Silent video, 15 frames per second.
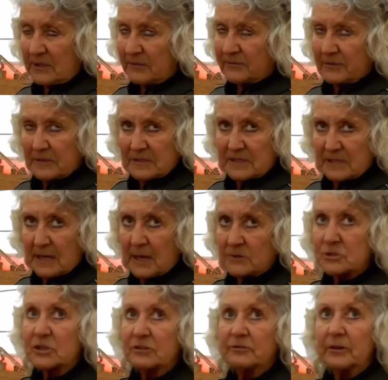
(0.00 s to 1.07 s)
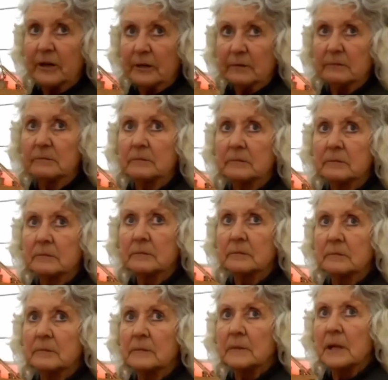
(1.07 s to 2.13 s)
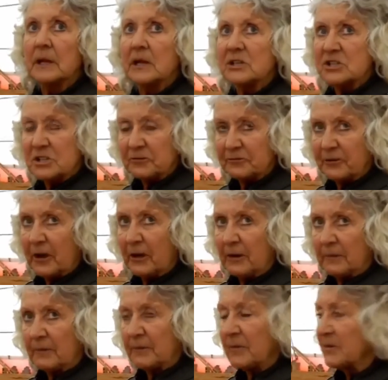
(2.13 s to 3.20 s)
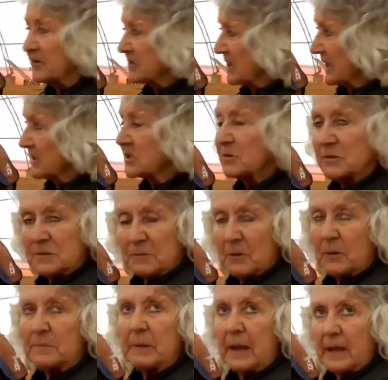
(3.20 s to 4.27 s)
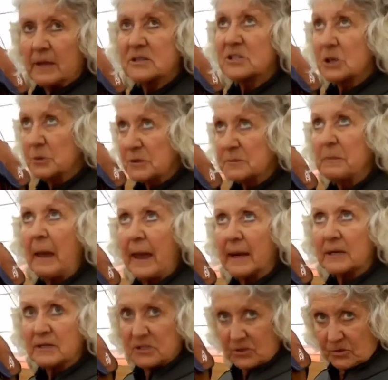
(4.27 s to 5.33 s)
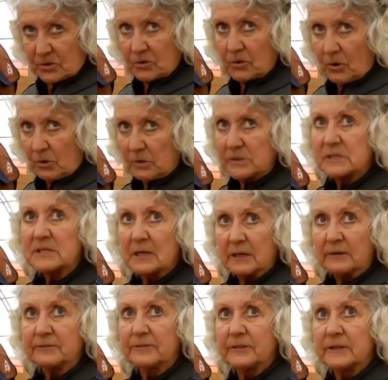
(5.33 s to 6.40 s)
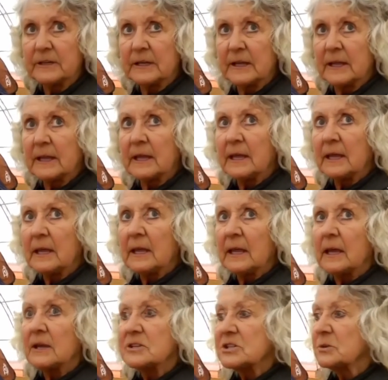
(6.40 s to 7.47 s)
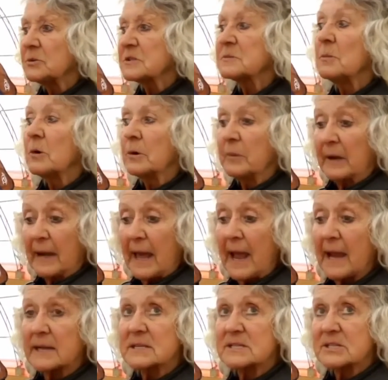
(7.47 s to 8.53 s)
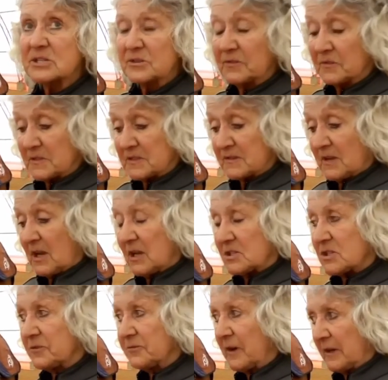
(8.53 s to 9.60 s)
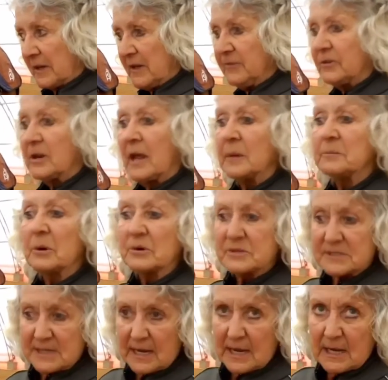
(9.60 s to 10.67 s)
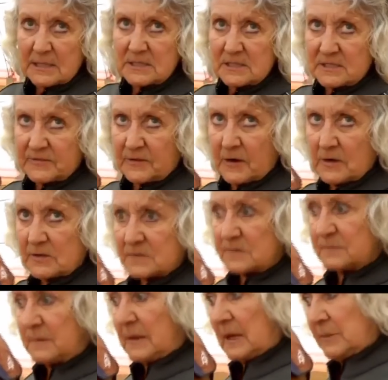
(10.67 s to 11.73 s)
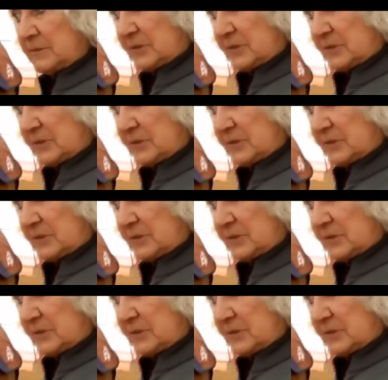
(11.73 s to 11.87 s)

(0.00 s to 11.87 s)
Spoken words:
the difference in how she felt. She felt like she was back to her old self. She was more relaxed. She felt even on both sides as far as being